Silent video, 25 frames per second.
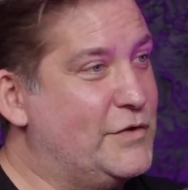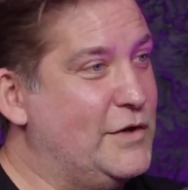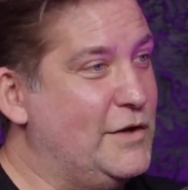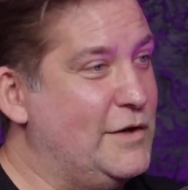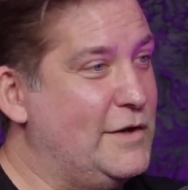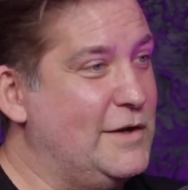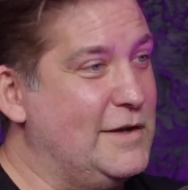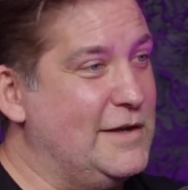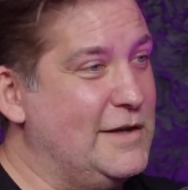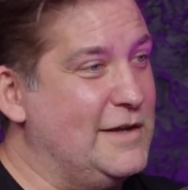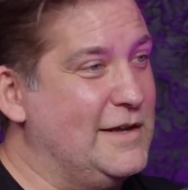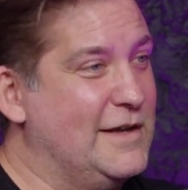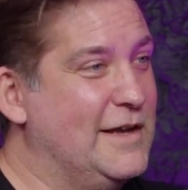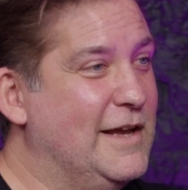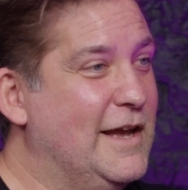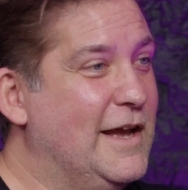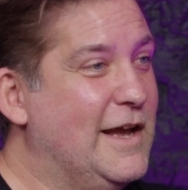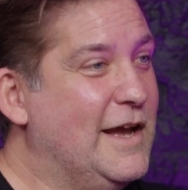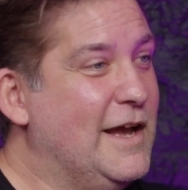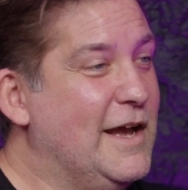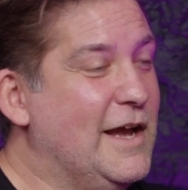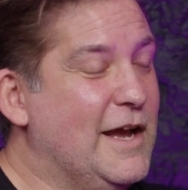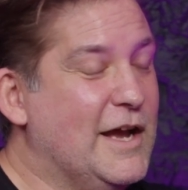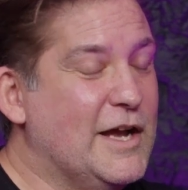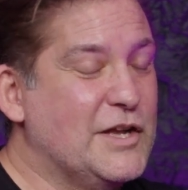to
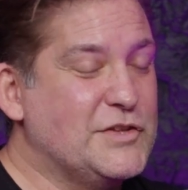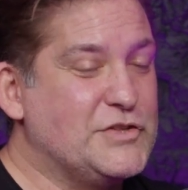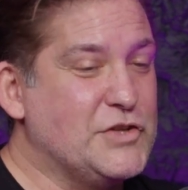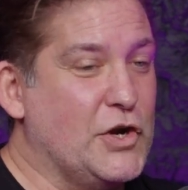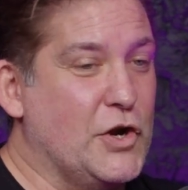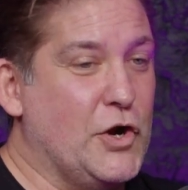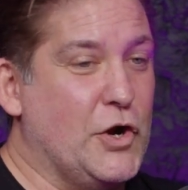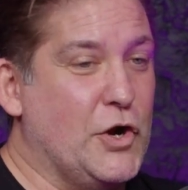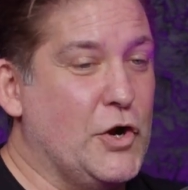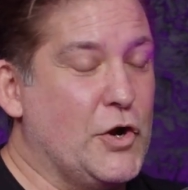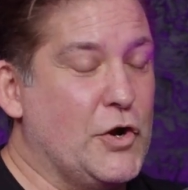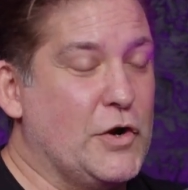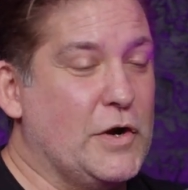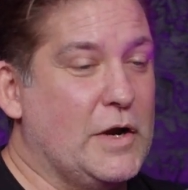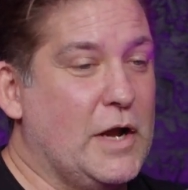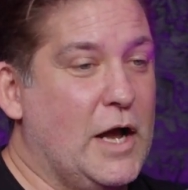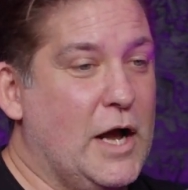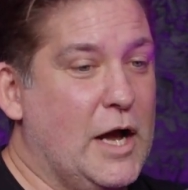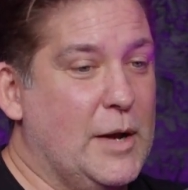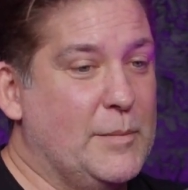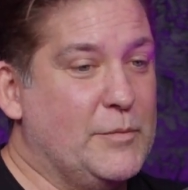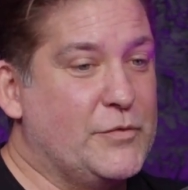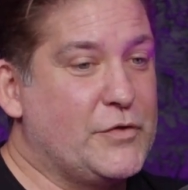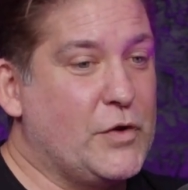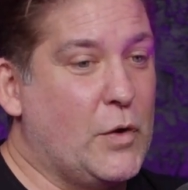to her.
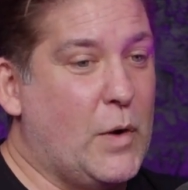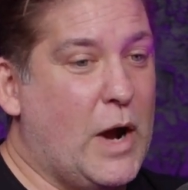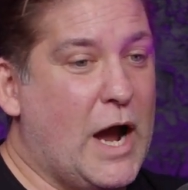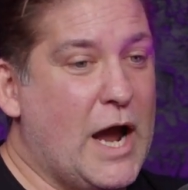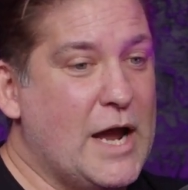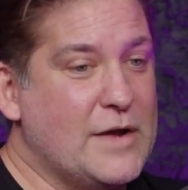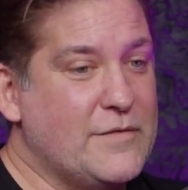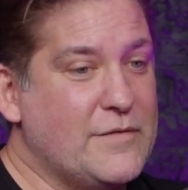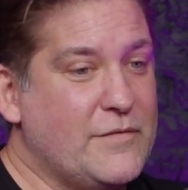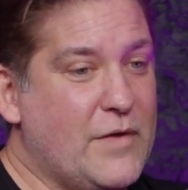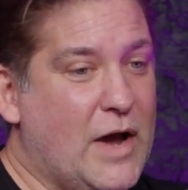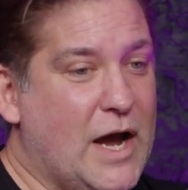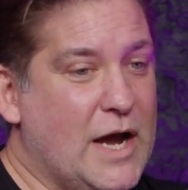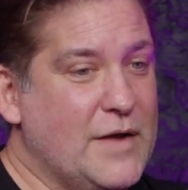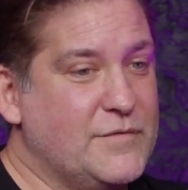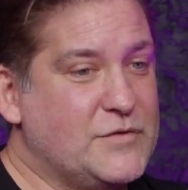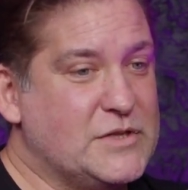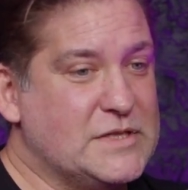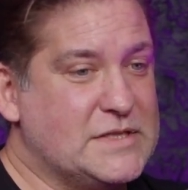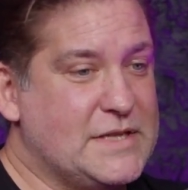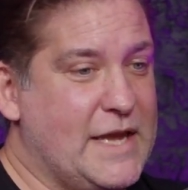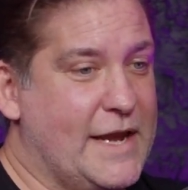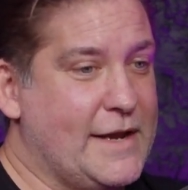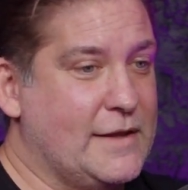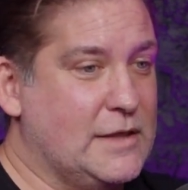Um, so I've I've
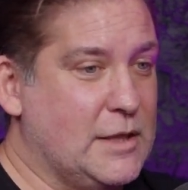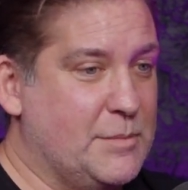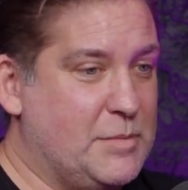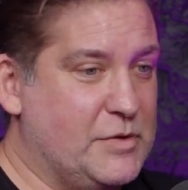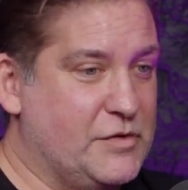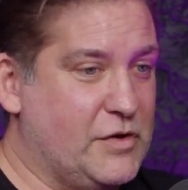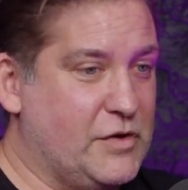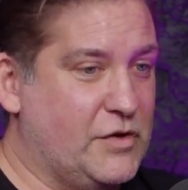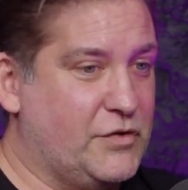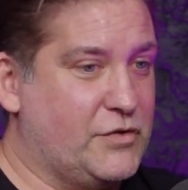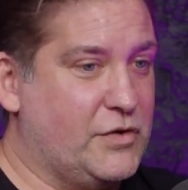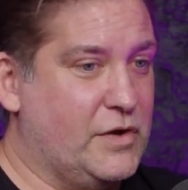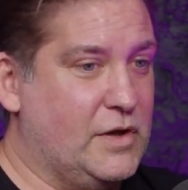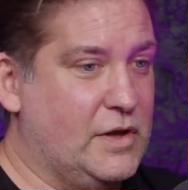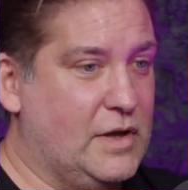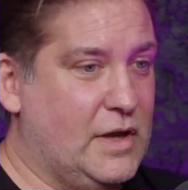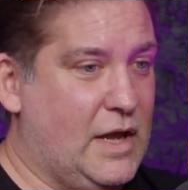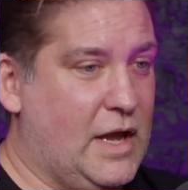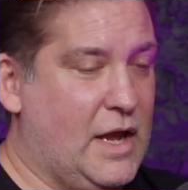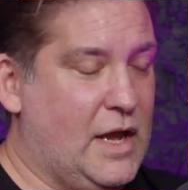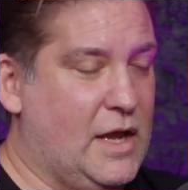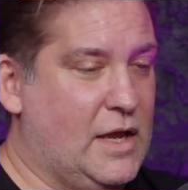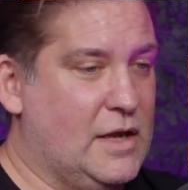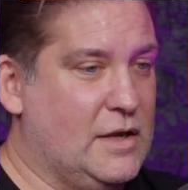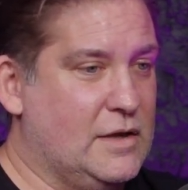just taken the position
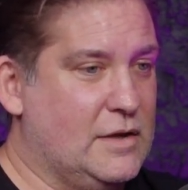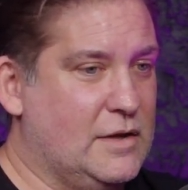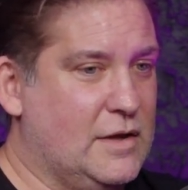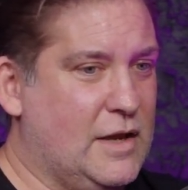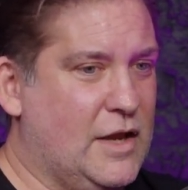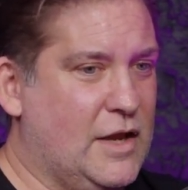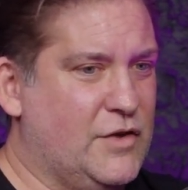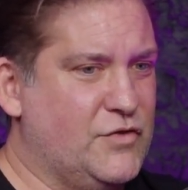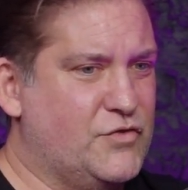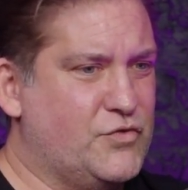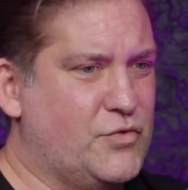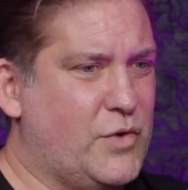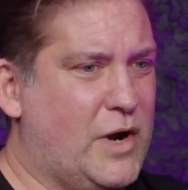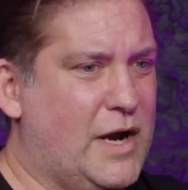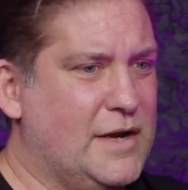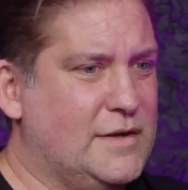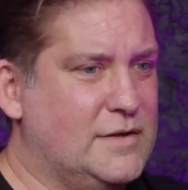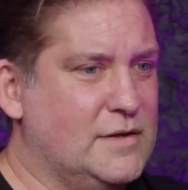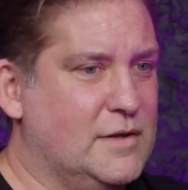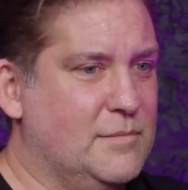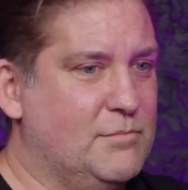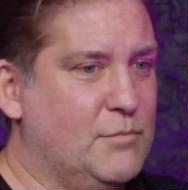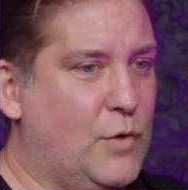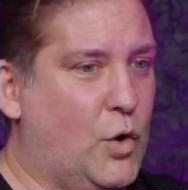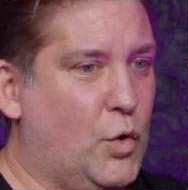and and tried
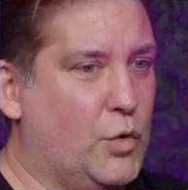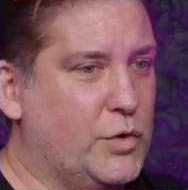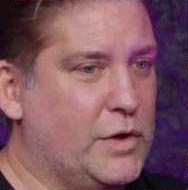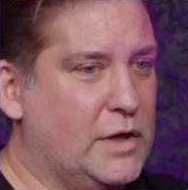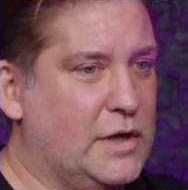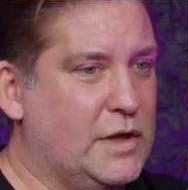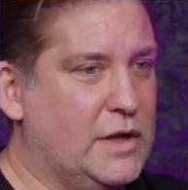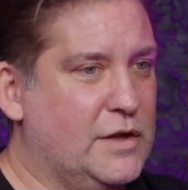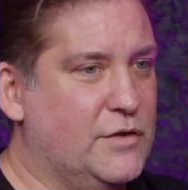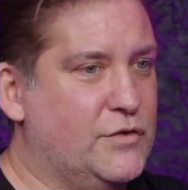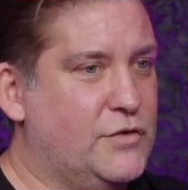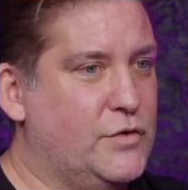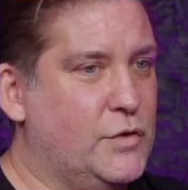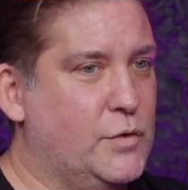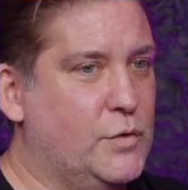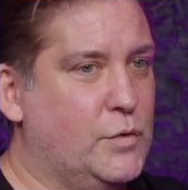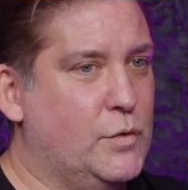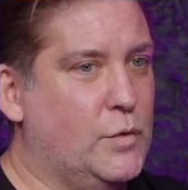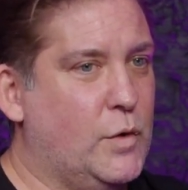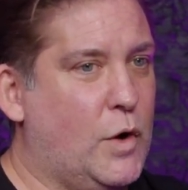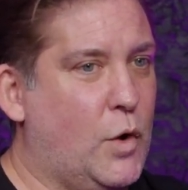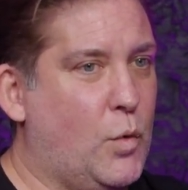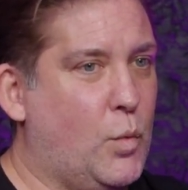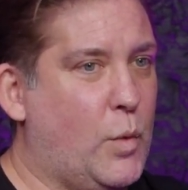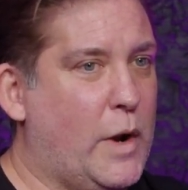to mold it
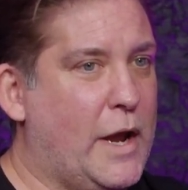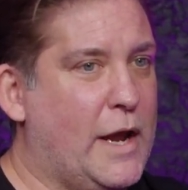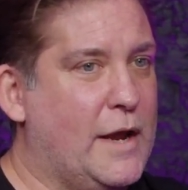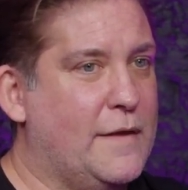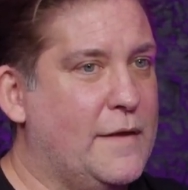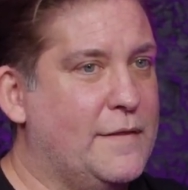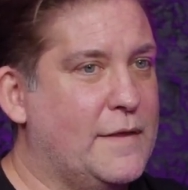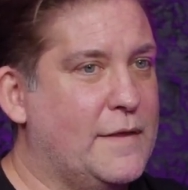into a way